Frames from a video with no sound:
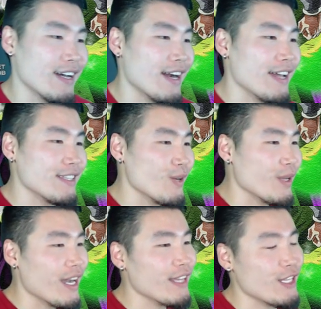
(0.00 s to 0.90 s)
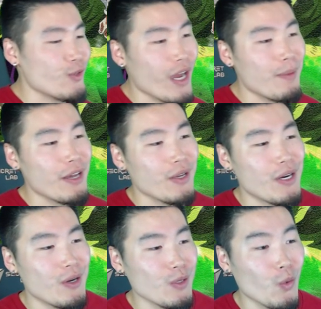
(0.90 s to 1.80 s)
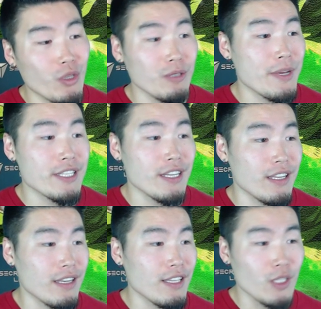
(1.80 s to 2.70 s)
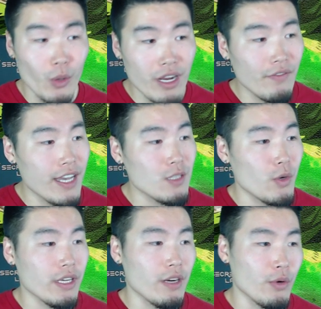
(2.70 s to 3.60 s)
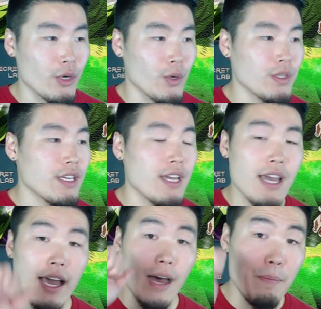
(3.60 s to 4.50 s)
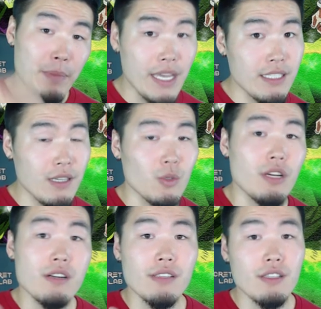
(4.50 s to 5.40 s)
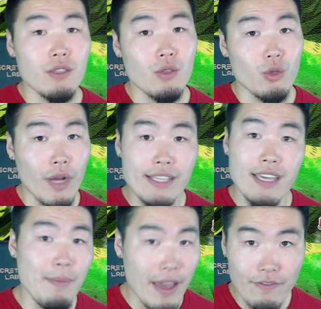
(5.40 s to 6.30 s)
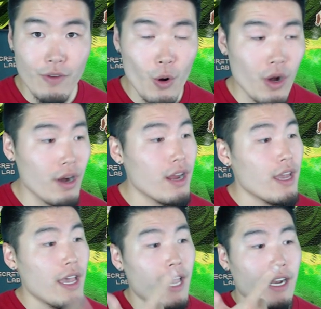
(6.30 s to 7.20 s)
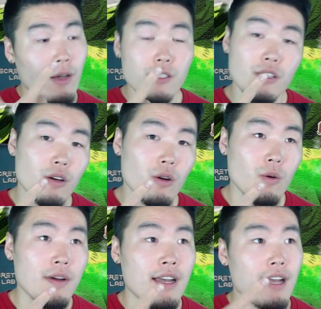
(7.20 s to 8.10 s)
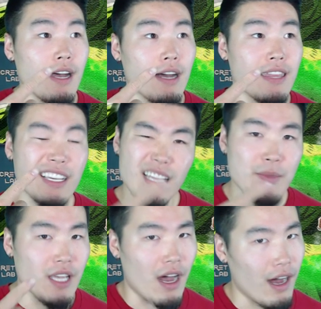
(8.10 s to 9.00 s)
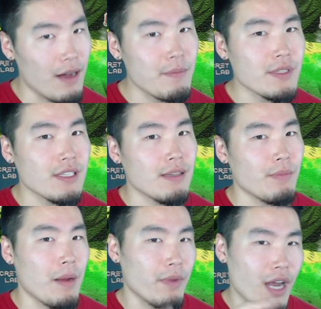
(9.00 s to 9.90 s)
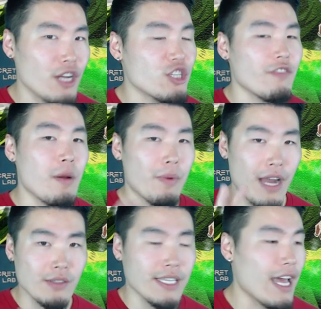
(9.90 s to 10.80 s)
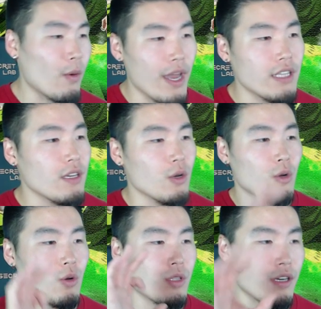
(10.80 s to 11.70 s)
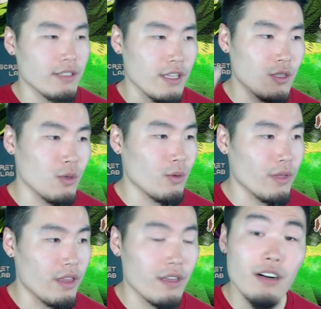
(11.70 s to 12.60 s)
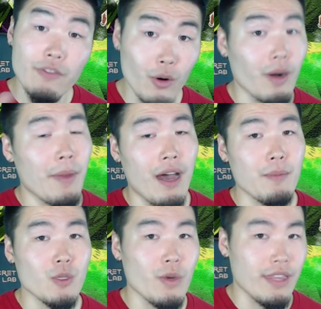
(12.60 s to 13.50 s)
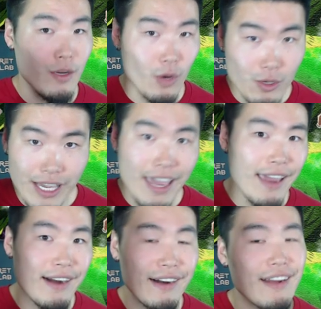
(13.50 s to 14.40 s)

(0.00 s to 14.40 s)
All right, so we got the Dragon Ball Heroes World Mission Story event where you can recruit uh, Beat, who turns into Great Saiyan 4, and also uh, I think his name is Oms, but I'm not sure if I'm pronouncing that right, who turns into the third form Oms with the rose hair.